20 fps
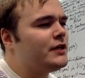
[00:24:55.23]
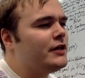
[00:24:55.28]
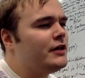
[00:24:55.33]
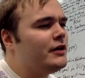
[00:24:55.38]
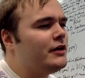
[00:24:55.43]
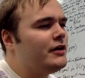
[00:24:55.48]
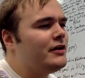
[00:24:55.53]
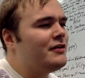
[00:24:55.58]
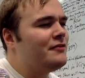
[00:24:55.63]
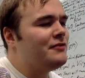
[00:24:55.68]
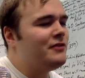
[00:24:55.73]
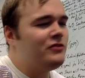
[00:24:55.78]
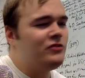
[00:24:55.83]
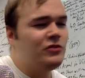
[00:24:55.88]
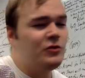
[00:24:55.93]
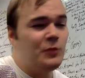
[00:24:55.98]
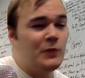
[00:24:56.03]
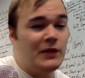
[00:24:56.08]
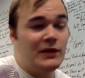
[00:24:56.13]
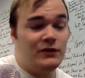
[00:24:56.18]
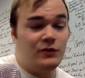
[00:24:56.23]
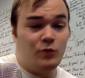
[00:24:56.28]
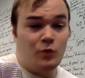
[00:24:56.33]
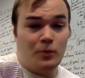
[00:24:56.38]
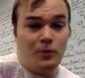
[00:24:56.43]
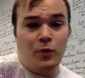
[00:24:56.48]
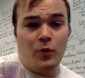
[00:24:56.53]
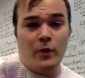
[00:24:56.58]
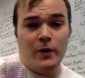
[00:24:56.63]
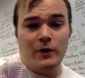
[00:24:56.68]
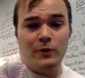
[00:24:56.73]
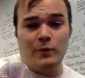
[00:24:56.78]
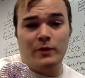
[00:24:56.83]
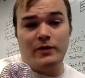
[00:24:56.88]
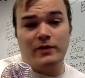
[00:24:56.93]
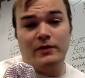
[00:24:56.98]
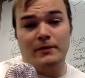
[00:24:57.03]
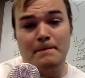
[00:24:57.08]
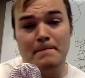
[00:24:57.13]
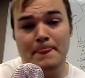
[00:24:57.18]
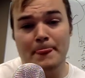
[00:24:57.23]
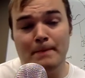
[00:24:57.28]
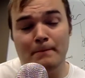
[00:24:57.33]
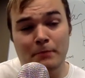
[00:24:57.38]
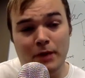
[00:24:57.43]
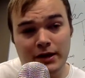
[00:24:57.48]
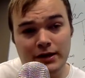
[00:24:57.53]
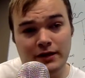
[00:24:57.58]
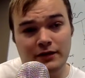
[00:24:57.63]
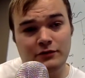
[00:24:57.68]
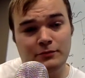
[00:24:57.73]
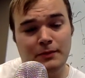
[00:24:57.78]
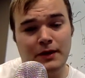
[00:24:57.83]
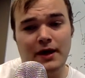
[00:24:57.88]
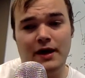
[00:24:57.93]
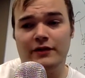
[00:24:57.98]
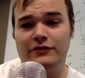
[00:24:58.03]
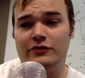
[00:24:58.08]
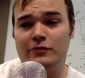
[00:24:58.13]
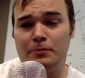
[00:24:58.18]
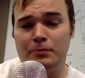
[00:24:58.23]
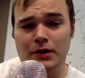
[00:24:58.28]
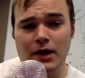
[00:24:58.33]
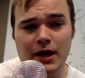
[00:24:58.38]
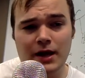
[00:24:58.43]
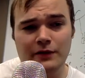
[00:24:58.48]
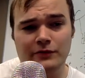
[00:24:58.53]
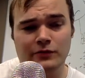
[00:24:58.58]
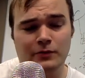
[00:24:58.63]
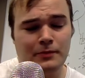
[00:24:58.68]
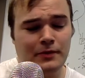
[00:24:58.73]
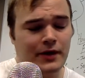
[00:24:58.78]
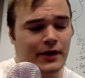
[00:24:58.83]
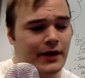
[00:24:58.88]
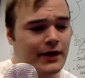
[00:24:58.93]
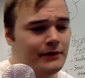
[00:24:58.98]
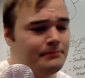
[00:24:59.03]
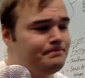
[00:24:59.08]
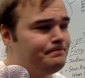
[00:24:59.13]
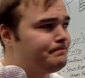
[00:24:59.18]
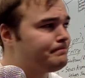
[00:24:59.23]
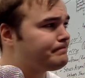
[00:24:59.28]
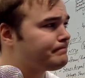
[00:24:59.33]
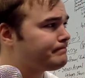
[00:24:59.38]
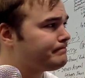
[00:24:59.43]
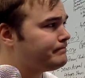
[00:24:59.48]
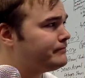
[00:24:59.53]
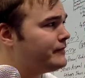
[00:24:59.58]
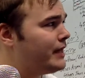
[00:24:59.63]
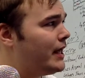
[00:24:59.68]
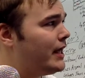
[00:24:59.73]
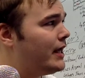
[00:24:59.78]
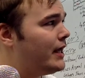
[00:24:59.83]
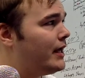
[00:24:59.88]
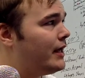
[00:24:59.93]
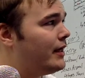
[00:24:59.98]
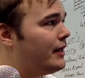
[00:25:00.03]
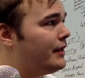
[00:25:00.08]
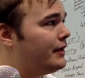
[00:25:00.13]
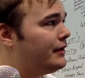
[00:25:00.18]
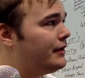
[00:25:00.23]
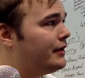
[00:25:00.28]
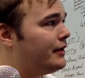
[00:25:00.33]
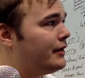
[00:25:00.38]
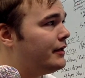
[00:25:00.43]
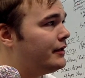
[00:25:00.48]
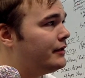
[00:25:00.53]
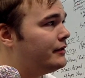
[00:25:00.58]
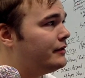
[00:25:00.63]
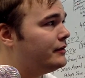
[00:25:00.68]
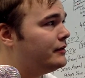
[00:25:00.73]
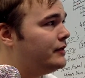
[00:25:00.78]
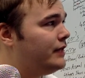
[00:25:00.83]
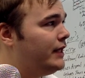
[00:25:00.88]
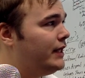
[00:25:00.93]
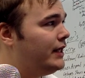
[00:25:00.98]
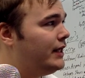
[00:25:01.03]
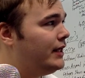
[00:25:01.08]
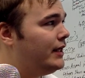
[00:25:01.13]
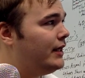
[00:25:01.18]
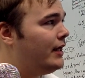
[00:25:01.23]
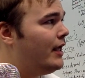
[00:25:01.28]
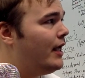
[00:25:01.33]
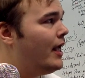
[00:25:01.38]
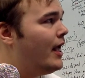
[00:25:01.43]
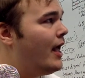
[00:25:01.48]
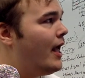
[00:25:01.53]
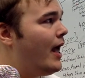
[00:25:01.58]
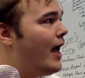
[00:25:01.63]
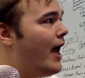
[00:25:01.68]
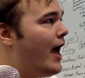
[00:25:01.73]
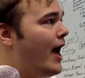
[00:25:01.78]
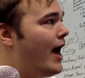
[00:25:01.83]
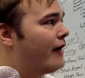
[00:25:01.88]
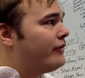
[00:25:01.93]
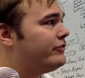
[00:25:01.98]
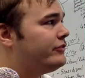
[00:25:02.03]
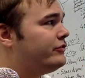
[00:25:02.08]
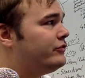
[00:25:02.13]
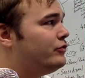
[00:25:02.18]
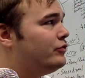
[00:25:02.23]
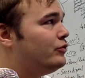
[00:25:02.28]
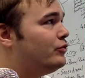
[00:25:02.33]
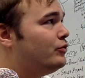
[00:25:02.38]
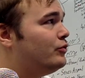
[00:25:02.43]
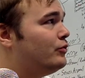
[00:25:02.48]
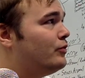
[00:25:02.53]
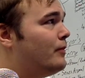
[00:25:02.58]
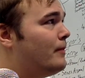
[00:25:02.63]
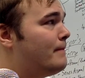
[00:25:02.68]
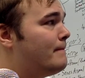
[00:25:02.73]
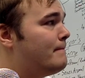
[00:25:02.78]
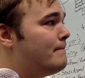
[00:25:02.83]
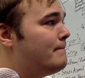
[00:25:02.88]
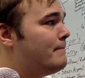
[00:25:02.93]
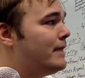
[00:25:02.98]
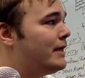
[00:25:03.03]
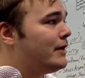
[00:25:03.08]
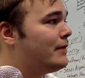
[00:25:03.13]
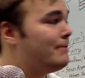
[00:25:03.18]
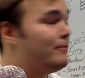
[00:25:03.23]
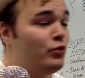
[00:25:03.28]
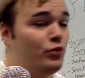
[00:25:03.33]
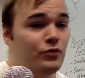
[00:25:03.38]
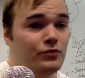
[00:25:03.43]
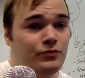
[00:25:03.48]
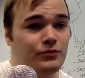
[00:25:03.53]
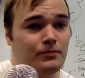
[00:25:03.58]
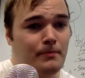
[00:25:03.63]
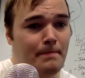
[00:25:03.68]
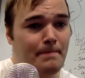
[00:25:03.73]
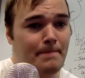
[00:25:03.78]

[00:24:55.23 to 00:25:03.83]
eventually we get to a point where money is bad, supplies are bad, and Lee has to make a move.